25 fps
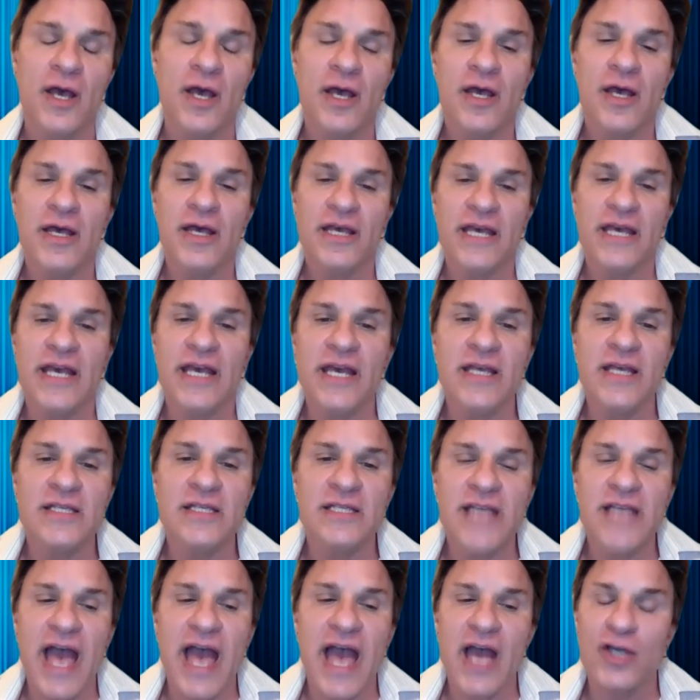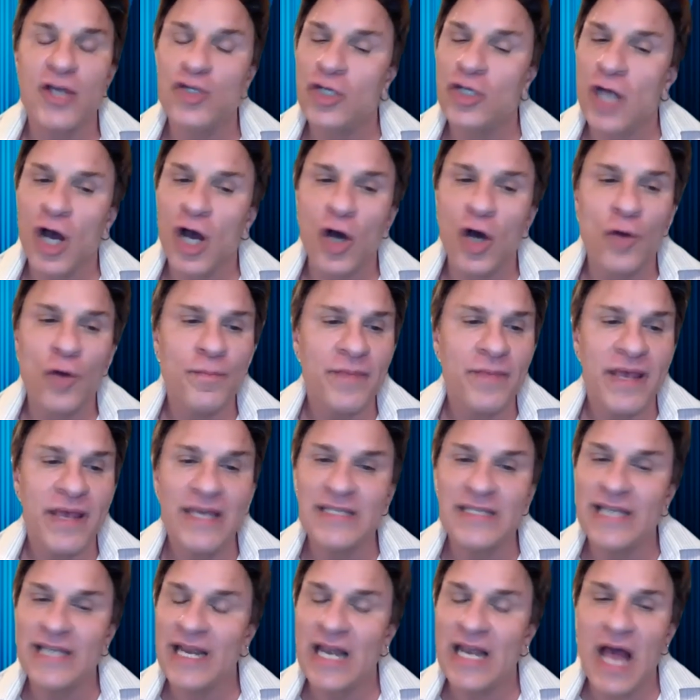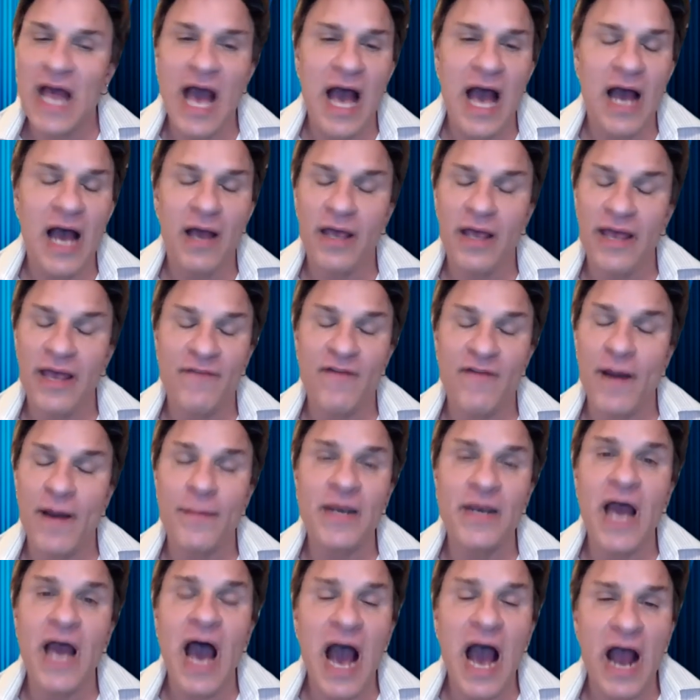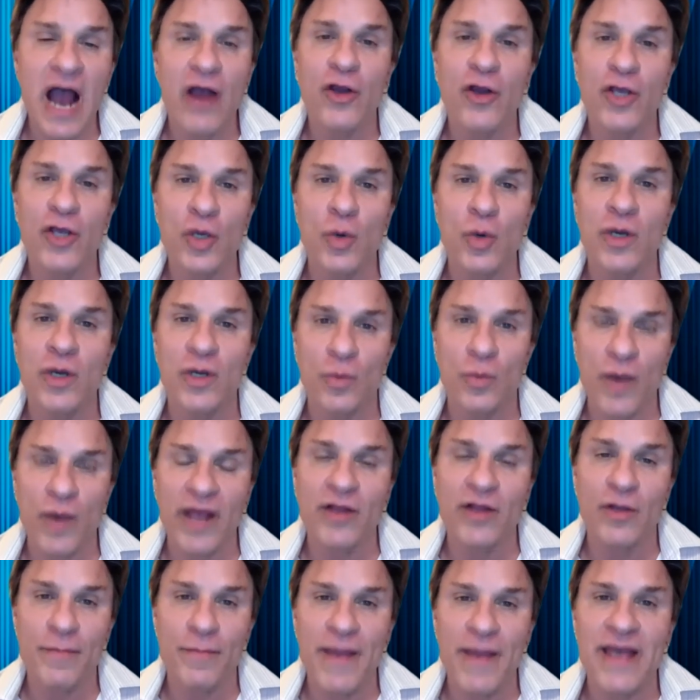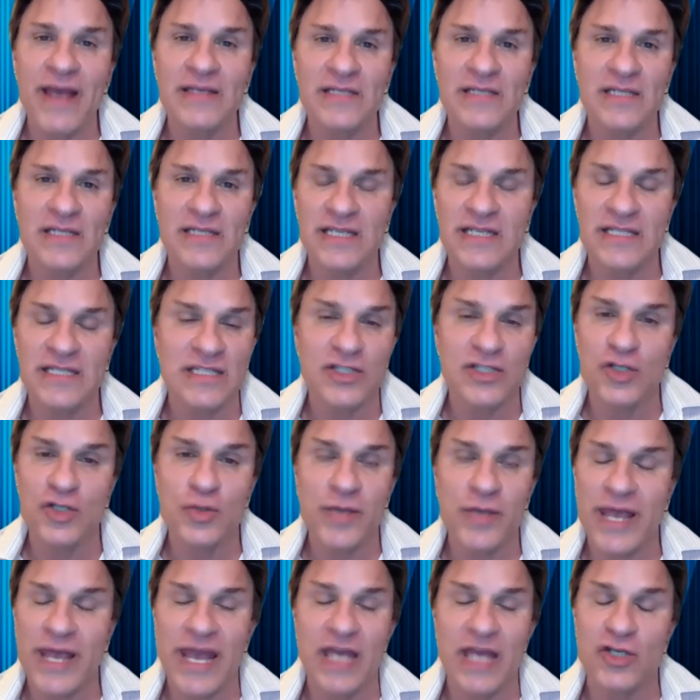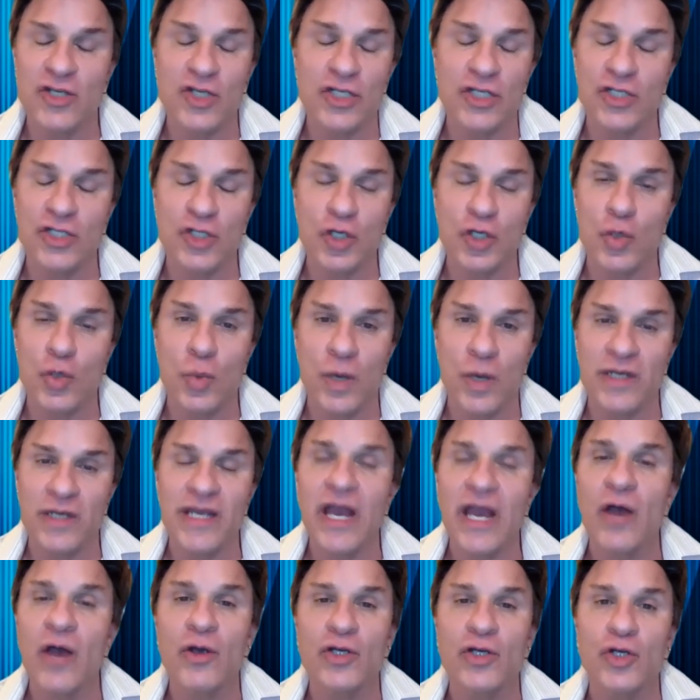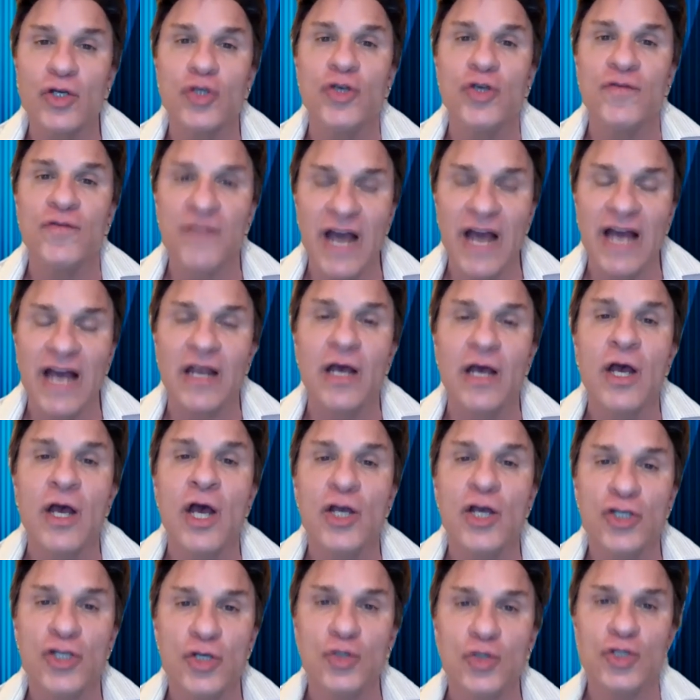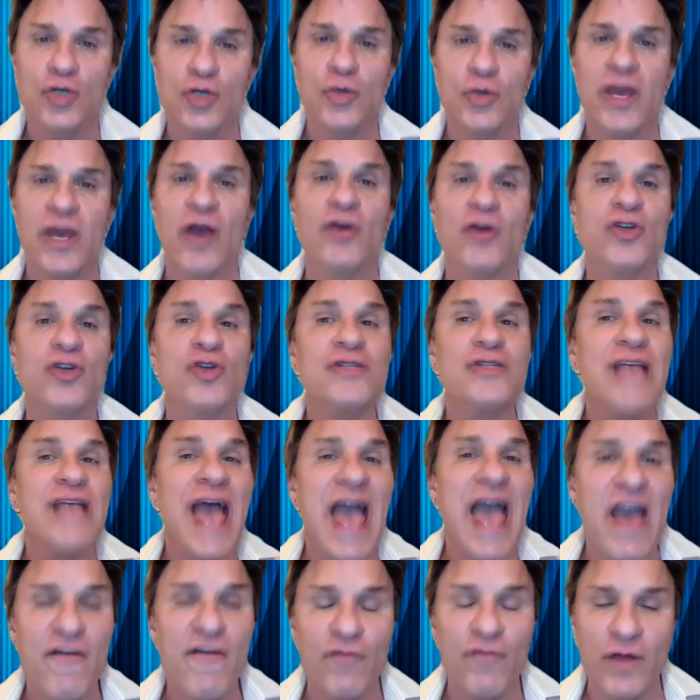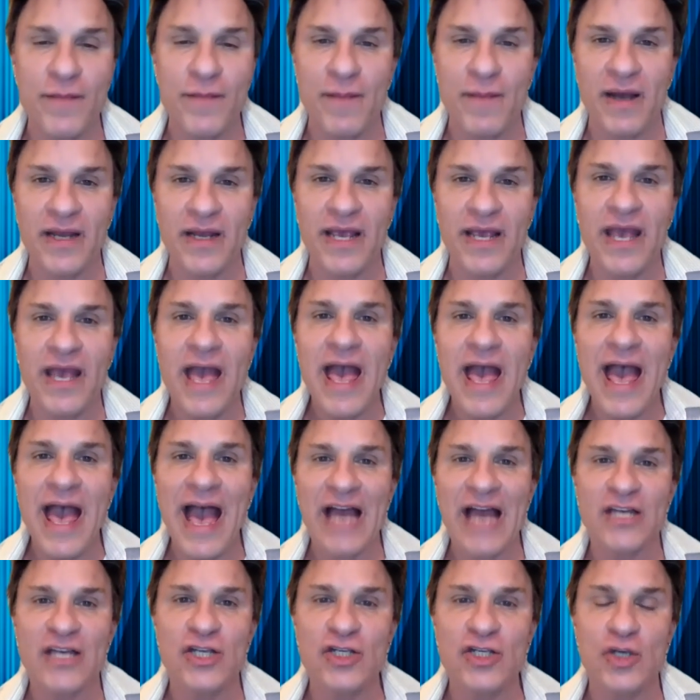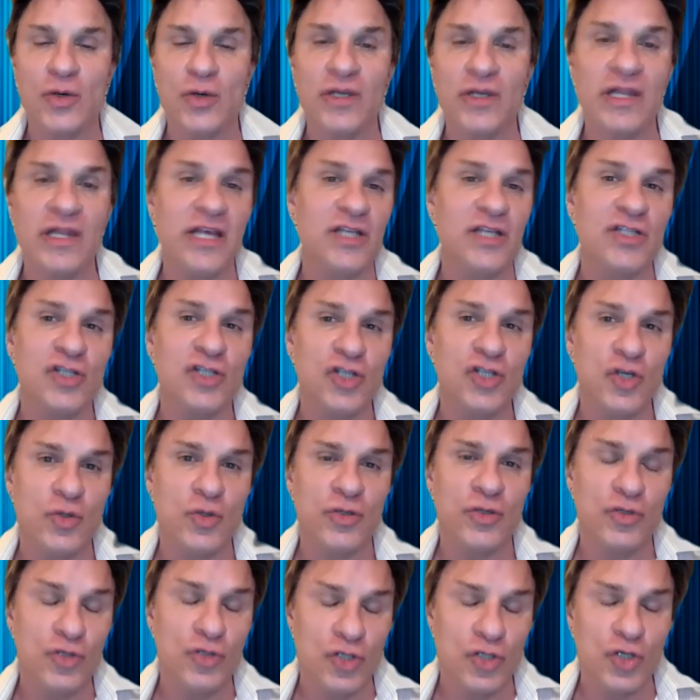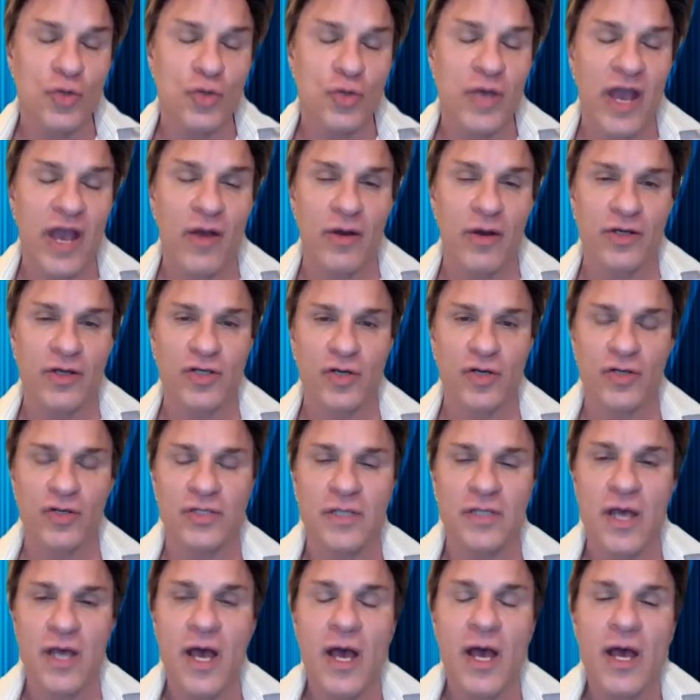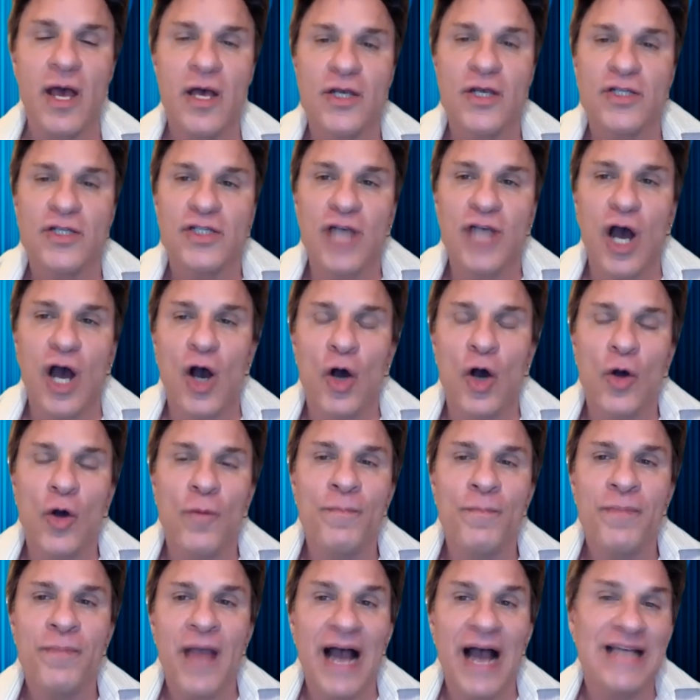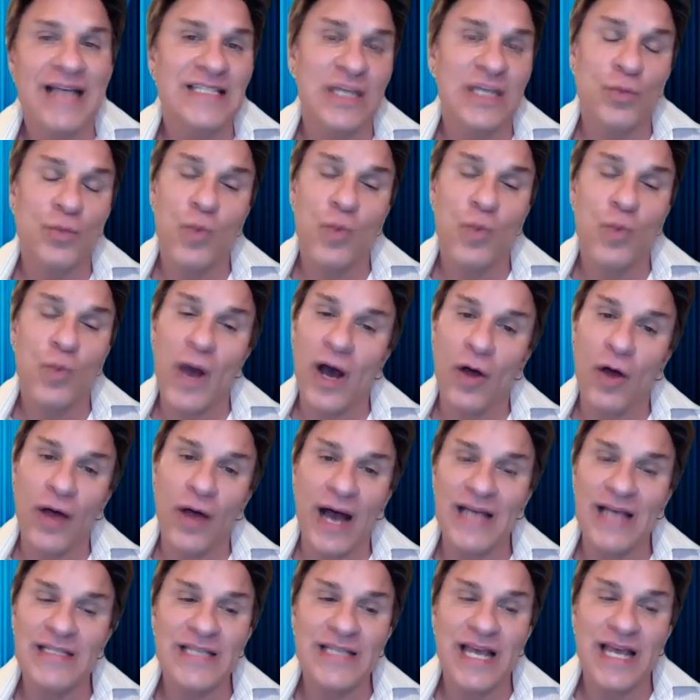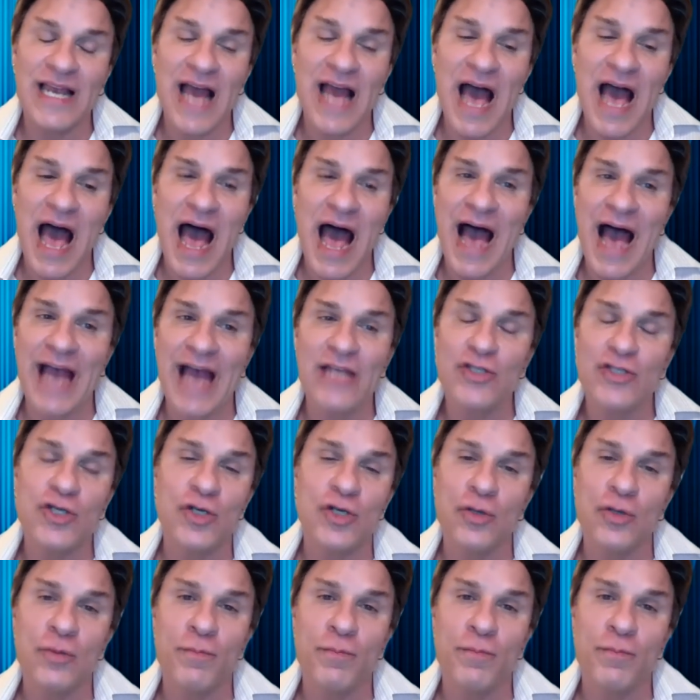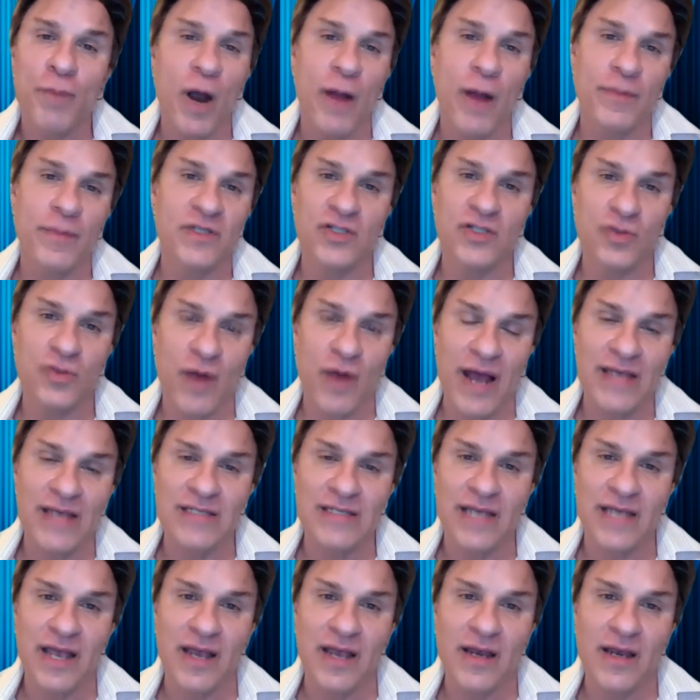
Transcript: He said, you know, he said, uh, if I'm going to hire you on a regular basis, he says, you can't just do one character. You've got to do two characters. Everybody had to do at least two two characters. So I said, Well, I said, I do Barbra Streisand.